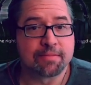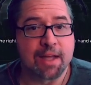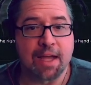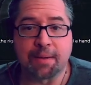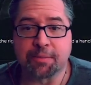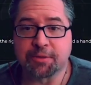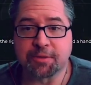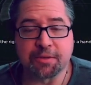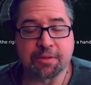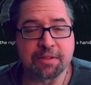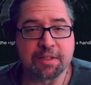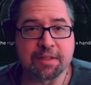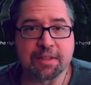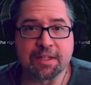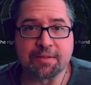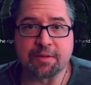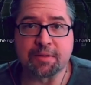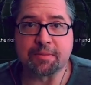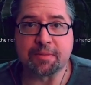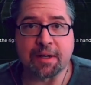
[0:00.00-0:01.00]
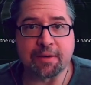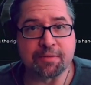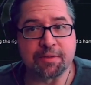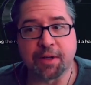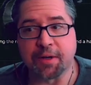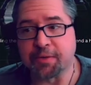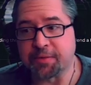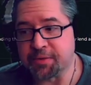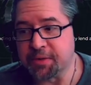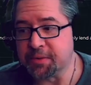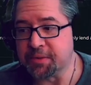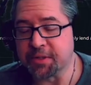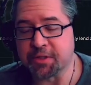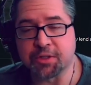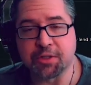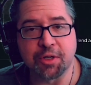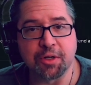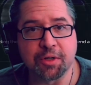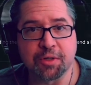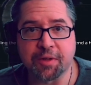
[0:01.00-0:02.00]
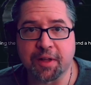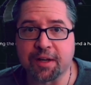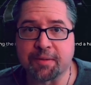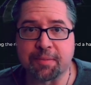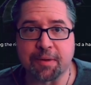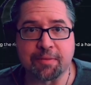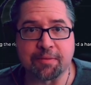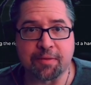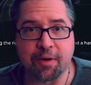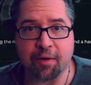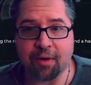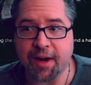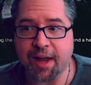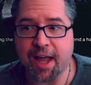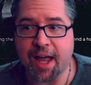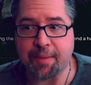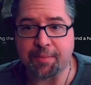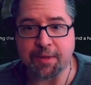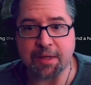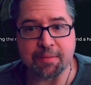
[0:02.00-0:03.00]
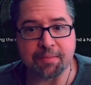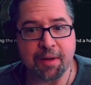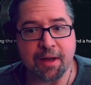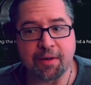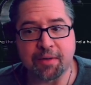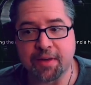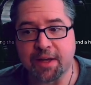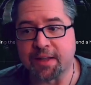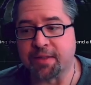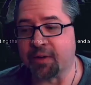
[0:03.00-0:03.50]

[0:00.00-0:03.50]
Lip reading: Absolutely love them. I've done a few this year that I've been very happy about,